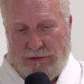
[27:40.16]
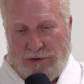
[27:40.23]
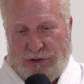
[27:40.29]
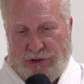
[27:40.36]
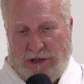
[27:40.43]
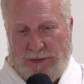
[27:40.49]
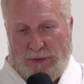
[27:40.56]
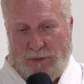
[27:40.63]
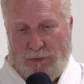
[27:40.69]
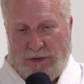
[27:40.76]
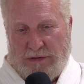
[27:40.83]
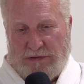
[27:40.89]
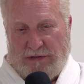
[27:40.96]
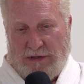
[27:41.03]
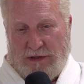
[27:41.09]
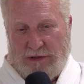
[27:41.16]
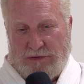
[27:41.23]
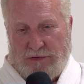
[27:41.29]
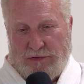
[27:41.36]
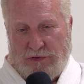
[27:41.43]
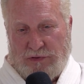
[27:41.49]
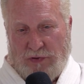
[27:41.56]
Chiba was
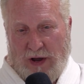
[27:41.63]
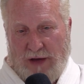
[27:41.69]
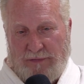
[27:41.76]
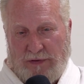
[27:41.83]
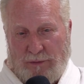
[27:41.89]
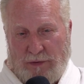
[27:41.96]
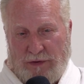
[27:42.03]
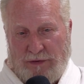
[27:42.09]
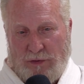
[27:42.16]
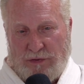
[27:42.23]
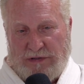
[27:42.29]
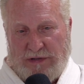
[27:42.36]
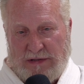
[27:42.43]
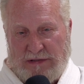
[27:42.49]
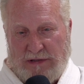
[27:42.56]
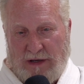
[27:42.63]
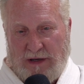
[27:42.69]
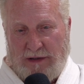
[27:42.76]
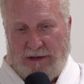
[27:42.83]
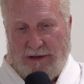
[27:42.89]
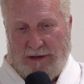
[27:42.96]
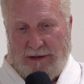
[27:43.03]
traveling with
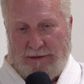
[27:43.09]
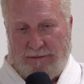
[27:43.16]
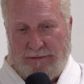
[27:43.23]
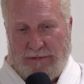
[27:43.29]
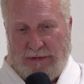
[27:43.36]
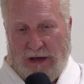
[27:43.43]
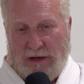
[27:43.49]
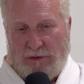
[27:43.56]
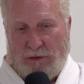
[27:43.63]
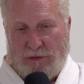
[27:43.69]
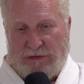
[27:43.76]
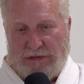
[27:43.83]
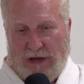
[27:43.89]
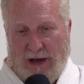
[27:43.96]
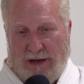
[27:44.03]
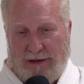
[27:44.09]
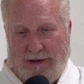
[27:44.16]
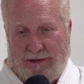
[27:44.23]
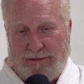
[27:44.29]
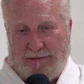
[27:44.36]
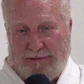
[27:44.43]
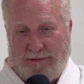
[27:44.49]
Sensei down to
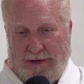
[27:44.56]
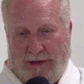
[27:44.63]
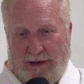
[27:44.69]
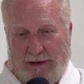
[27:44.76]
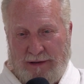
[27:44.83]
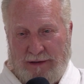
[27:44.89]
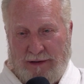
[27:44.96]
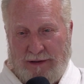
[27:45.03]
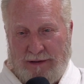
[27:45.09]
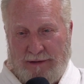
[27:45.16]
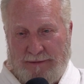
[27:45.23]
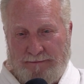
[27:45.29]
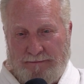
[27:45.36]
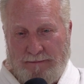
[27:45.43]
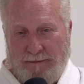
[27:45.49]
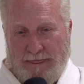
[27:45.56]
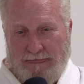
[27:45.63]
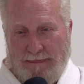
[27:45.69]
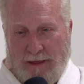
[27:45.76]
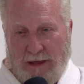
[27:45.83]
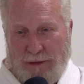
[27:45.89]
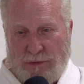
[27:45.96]
Osaka, and
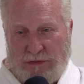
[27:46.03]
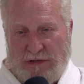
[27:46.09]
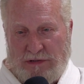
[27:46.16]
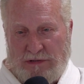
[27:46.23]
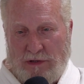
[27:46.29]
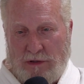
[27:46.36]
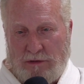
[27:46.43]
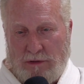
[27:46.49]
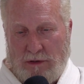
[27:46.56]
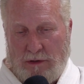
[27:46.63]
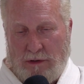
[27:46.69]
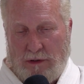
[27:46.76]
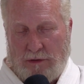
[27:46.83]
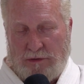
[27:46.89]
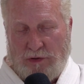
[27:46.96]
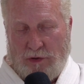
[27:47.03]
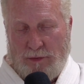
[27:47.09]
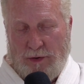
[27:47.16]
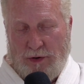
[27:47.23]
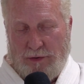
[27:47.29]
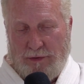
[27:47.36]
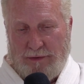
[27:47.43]
he was his
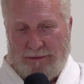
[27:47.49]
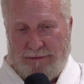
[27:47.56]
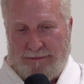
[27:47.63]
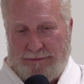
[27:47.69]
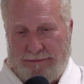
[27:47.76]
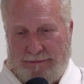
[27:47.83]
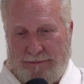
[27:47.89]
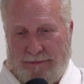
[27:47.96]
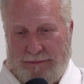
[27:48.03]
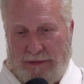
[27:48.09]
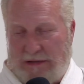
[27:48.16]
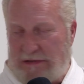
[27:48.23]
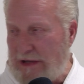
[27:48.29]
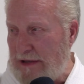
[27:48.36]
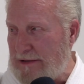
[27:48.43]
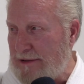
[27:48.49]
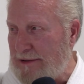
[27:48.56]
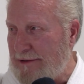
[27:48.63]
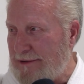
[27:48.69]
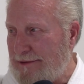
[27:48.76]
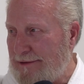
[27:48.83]
Otomo attendant,